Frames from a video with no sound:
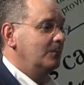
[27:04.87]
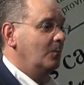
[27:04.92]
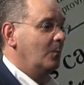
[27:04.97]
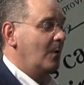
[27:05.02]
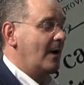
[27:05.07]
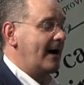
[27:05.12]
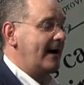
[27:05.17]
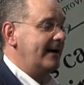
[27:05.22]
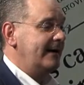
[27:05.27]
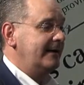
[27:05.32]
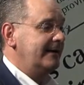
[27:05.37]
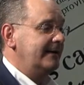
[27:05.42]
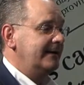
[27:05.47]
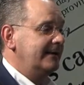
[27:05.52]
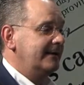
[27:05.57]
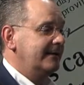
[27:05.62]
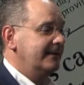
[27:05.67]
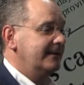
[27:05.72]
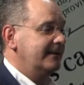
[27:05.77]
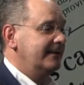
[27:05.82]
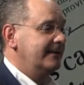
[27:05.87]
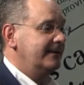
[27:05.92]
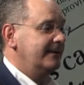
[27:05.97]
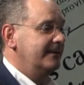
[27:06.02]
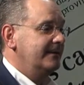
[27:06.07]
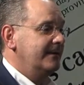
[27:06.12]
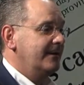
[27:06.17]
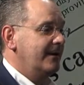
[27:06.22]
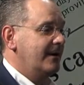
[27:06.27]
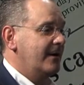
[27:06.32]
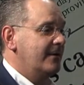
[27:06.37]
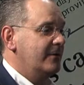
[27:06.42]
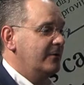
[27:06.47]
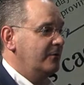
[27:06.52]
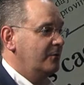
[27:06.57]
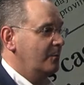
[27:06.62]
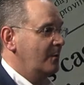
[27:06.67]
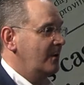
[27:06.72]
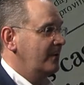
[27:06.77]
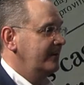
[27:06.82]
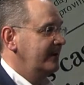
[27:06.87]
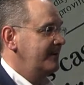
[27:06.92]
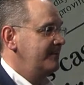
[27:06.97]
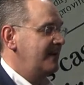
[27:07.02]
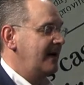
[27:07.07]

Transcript: why others won't.